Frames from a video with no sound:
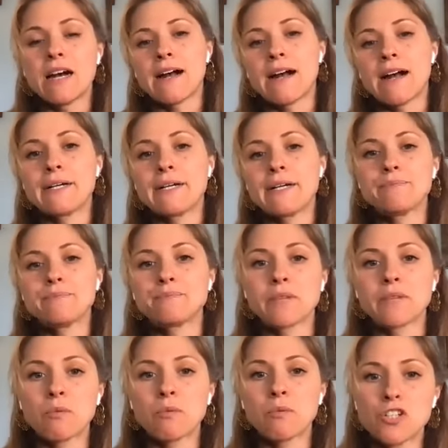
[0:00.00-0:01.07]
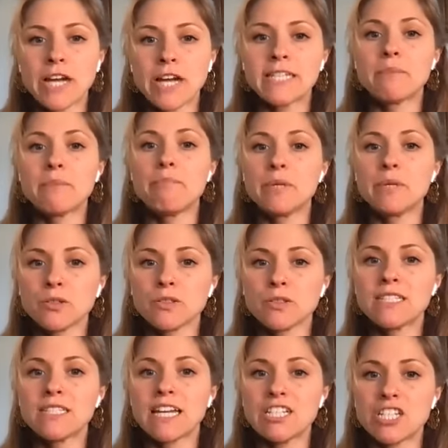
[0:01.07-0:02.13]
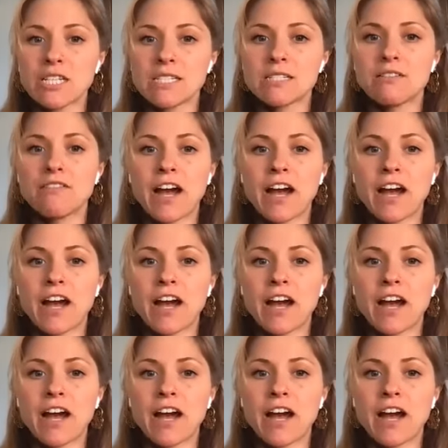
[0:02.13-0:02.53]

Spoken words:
And we're trying to build the digestive